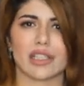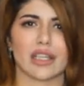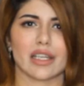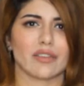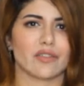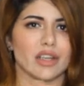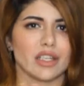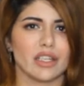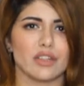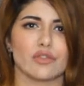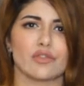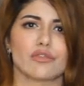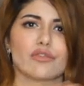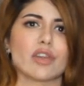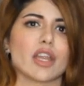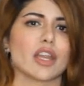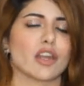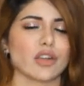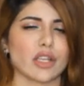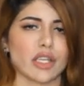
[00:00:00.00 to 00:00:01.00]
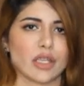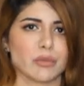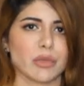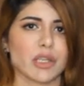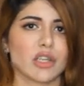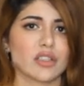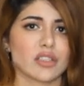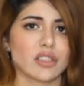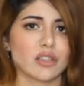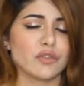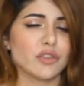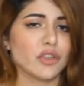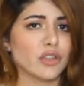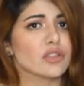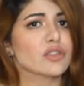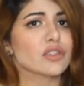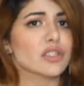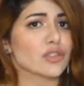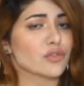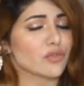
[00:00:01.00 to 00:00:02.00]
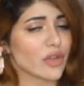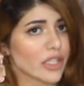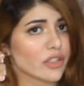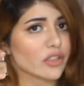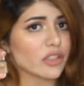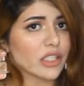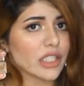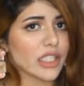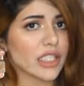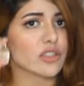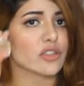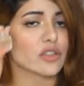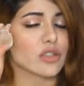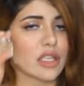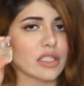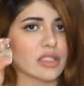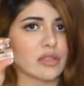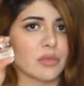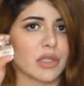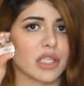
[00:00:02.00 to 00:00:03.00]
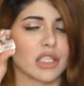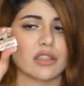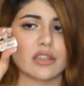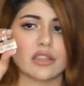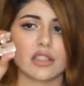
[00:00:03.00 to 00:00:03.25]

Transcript: like very rarely, because if you use this regularly, trust me,